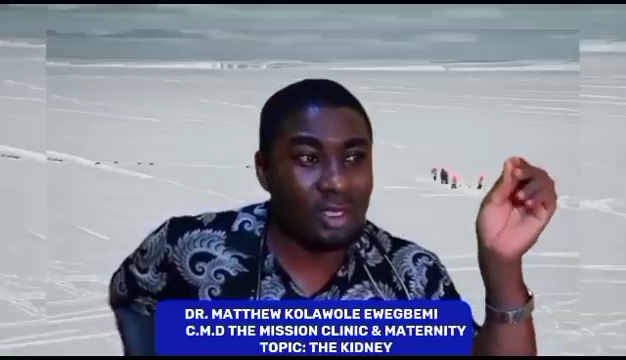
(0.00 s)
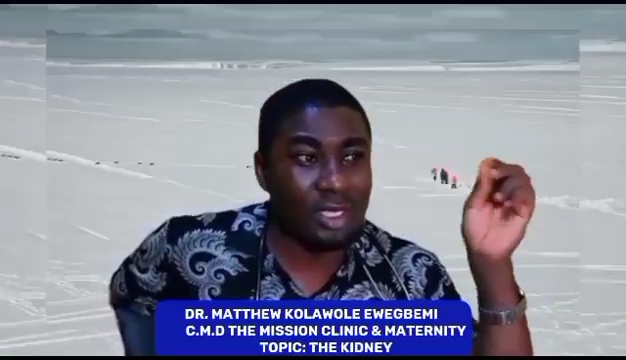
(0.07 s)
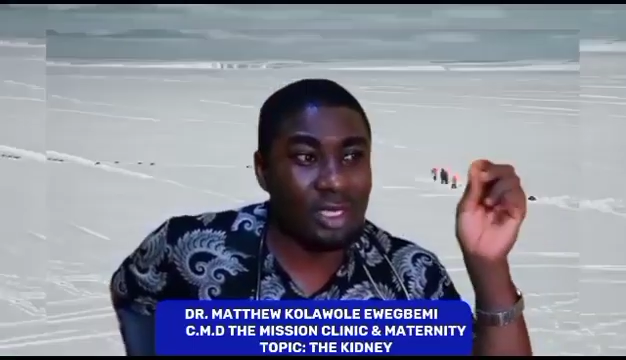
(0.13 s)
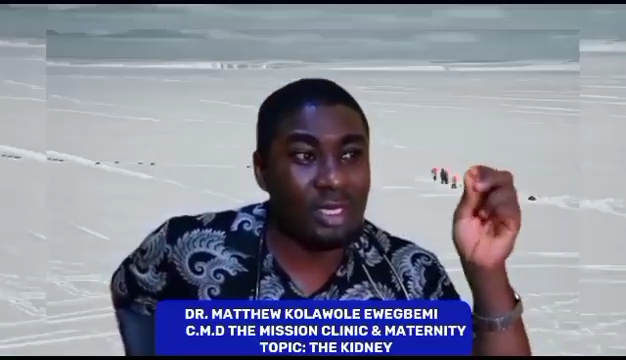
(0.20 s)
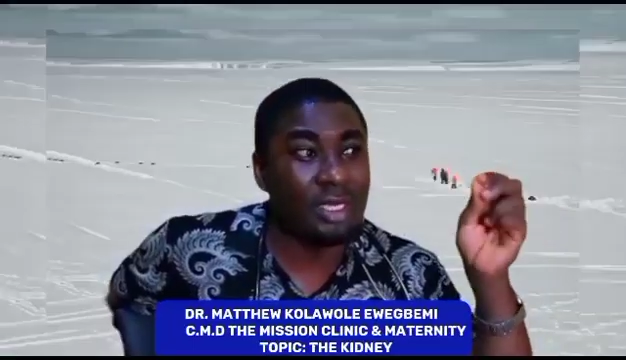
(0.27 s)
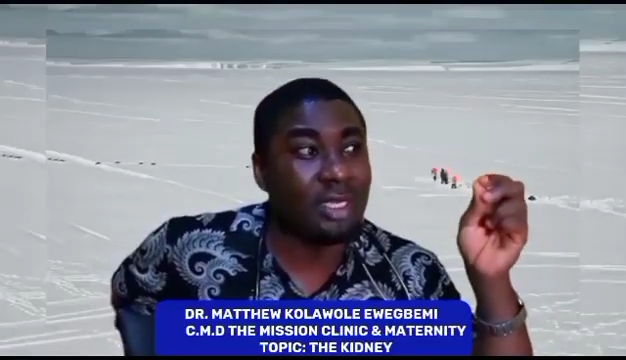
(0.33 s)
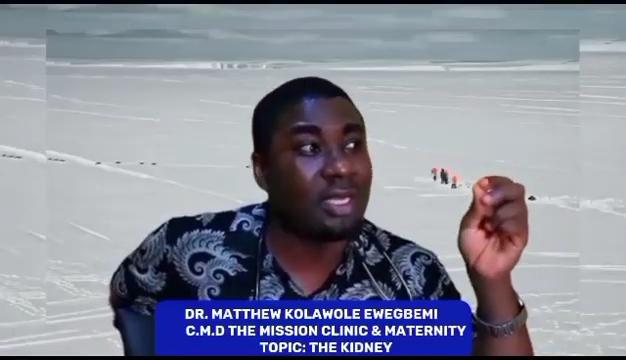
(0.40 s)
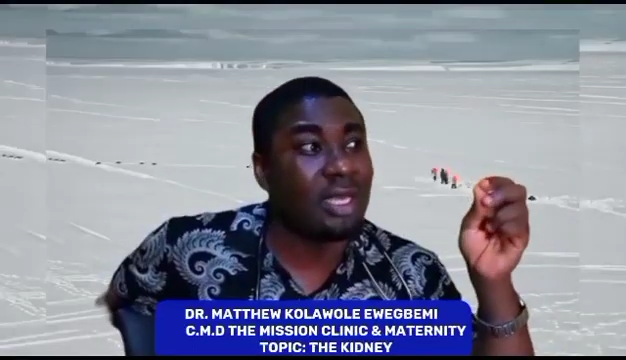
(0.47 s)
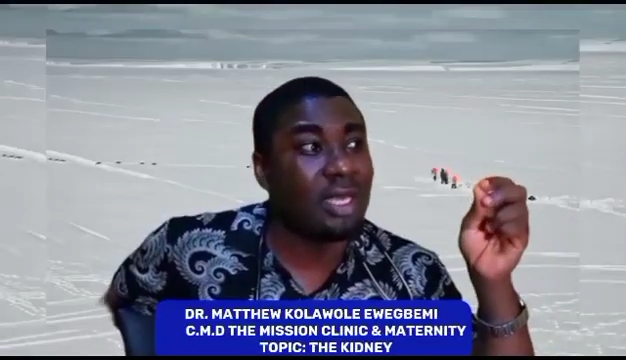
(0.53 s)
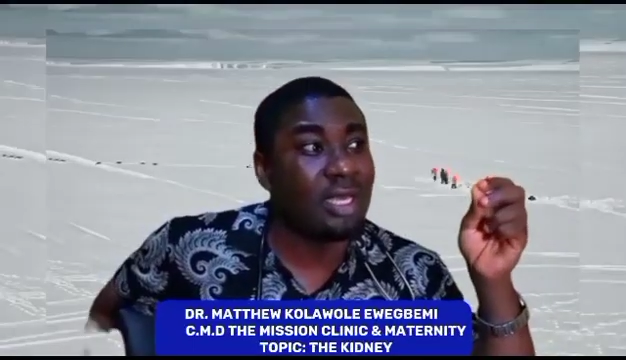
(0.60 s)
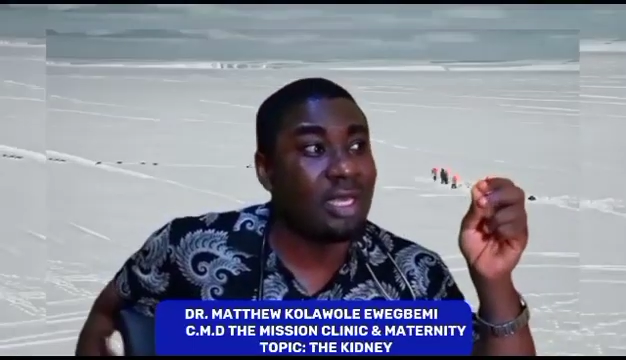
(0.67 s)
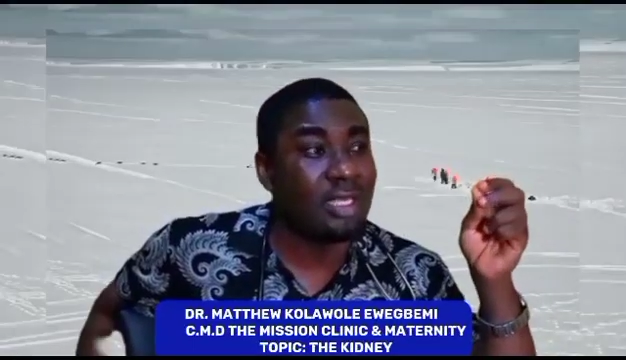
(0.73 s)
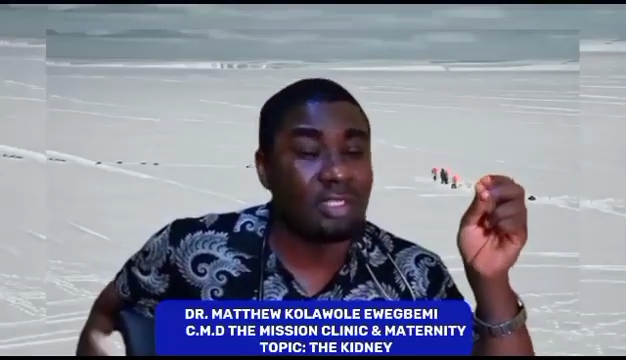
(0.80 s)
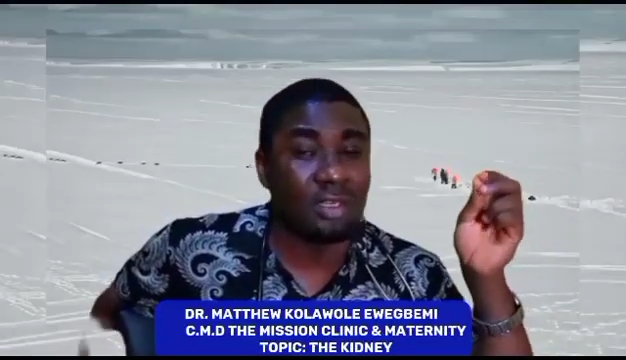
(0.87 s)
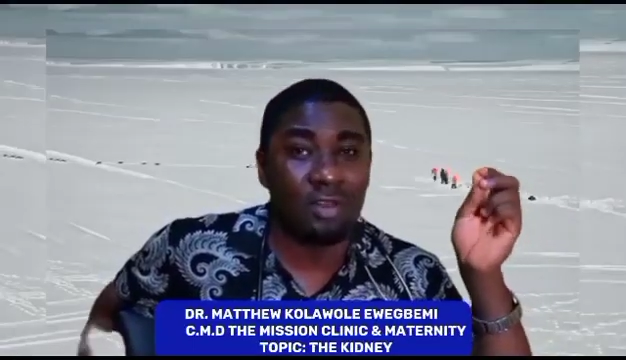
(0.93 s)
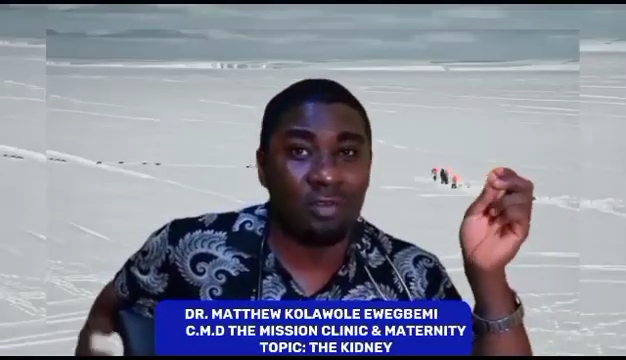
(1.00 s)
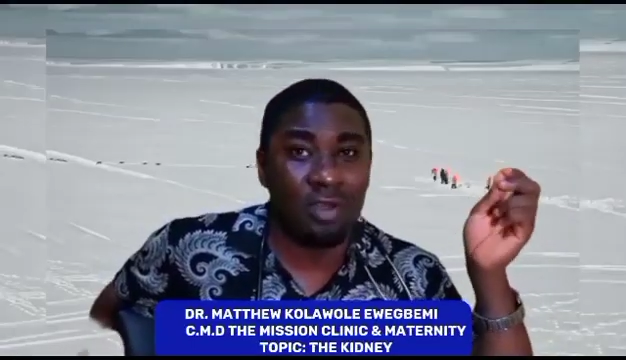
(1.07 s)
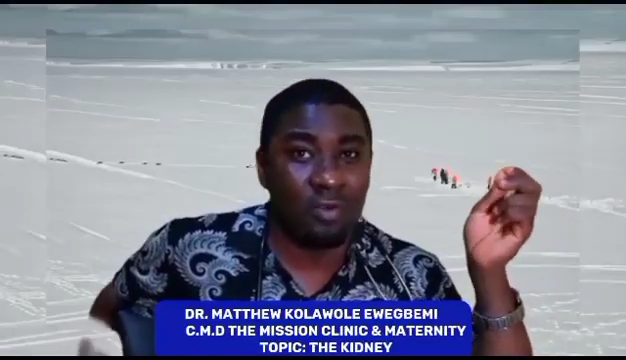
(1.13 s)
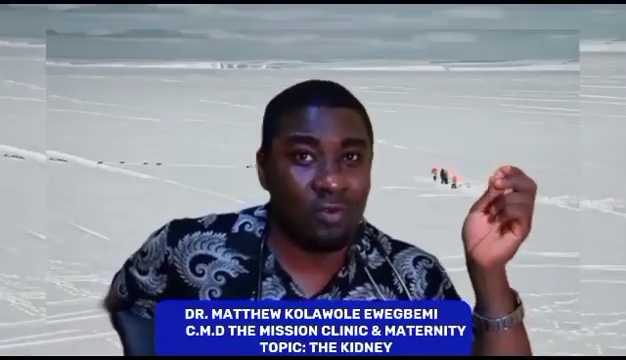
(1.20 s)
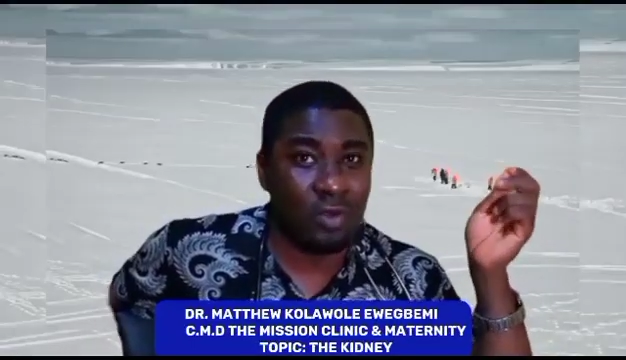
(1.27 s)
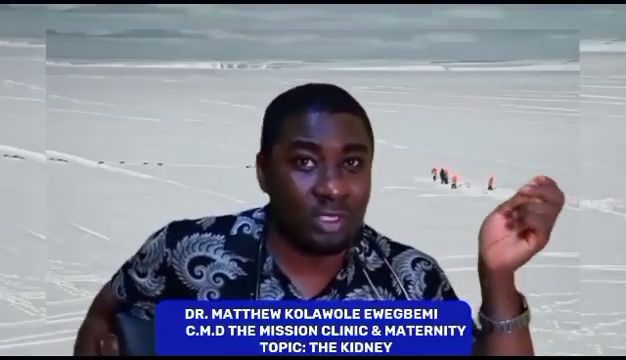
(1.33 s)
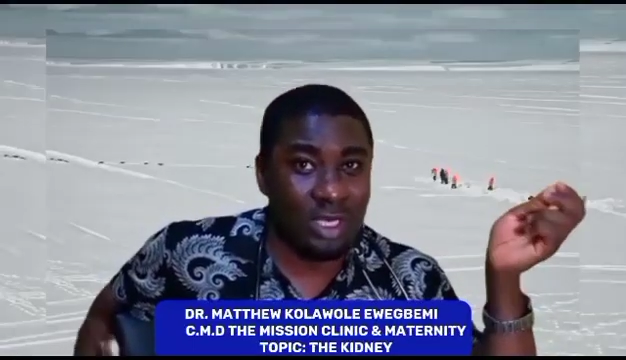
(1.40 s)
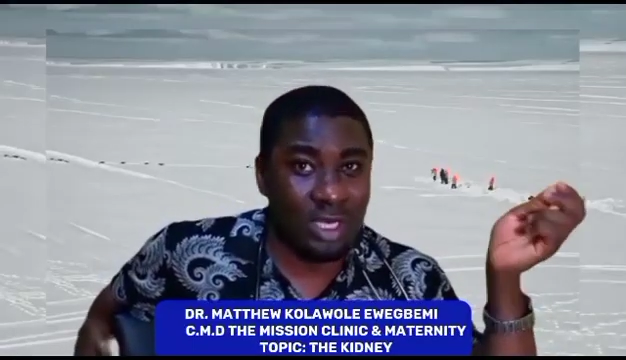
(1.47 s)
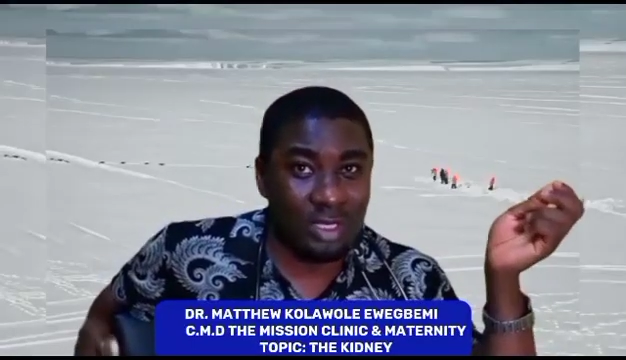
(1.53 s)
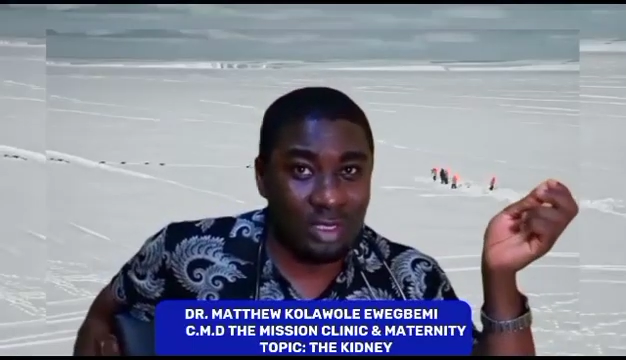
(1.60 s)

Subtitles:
kidney is a lover of water.